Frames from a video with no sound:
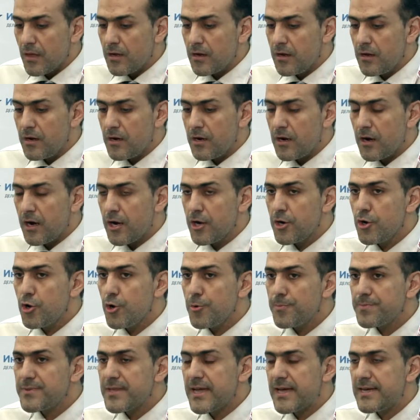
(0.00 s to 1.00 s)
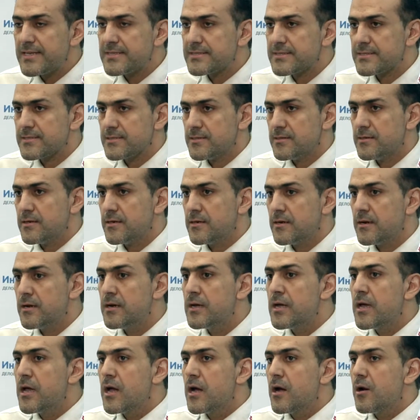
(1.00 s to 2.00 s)
I hope that
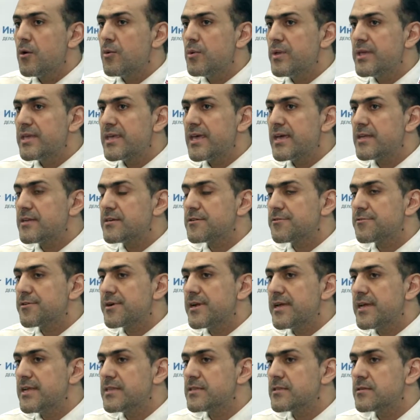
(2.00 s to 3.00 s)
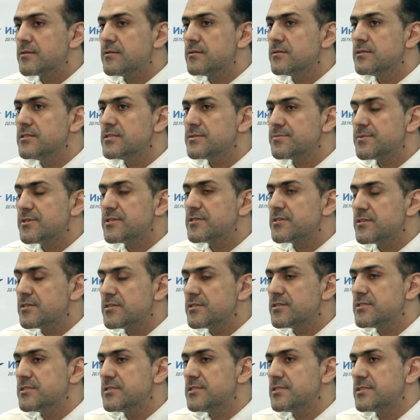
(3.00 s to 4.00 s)
we can create this
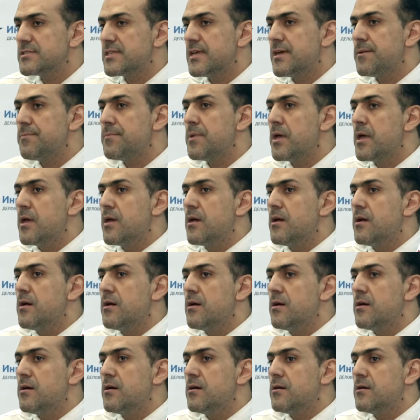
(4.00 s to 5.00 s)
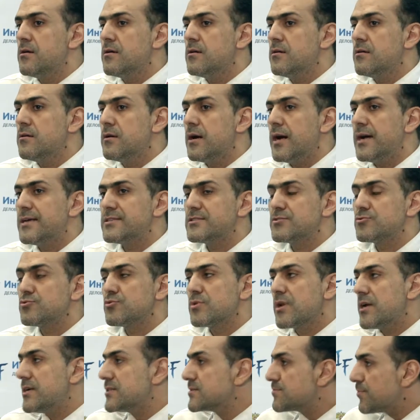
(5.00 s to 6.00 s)
monetary system as
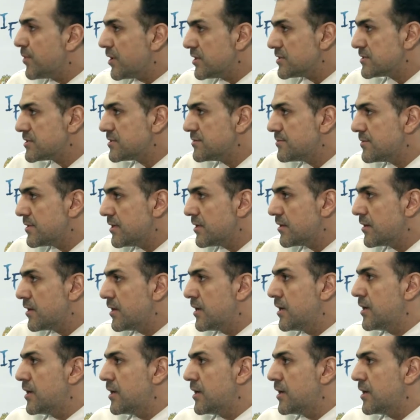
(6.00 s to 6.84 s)
soon as possible.